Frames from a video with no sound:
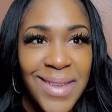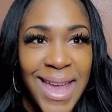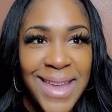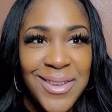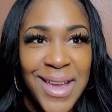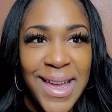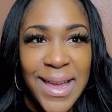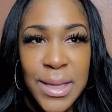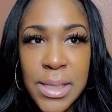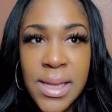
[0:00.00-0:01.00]
Hey you
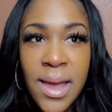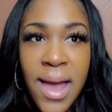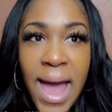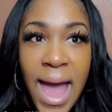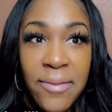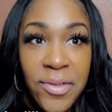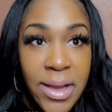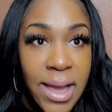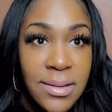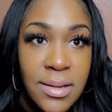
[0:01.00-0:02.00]
guys, I
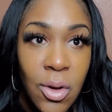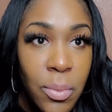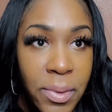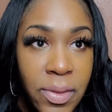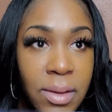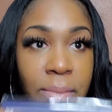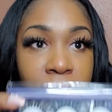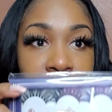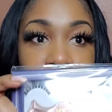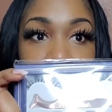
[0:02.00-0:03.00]
forgot to open them.
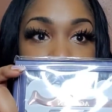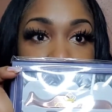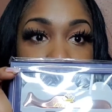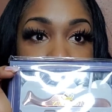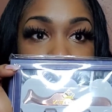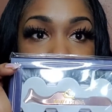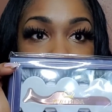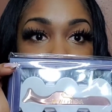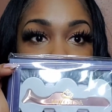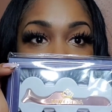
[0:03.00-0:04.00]
I know you wanna see
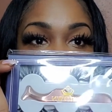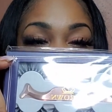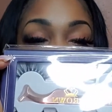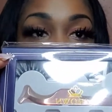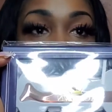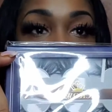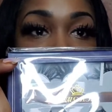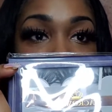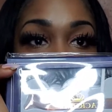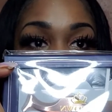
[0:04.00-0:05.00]
them like
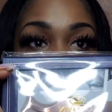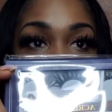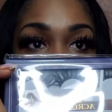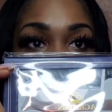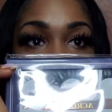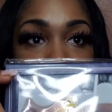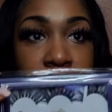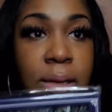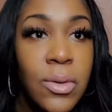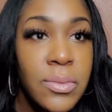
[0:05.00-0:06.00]
beyond the plastic,
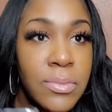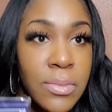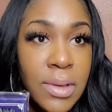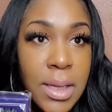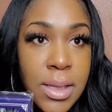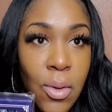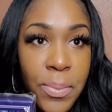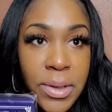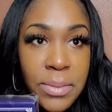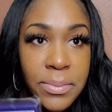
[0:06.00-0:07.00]
so let's
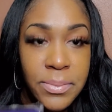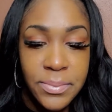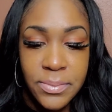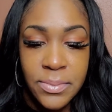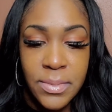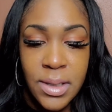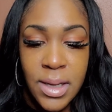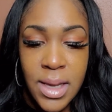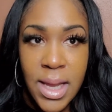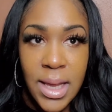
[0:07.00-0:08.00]
open them.
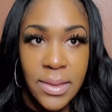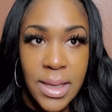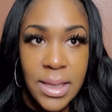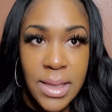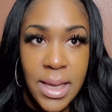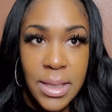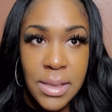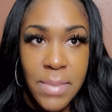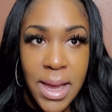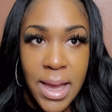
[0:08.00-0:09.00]
And I think that
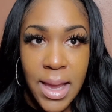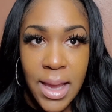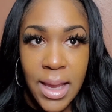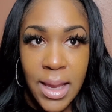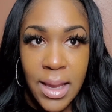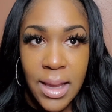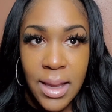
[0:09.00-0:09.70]
is my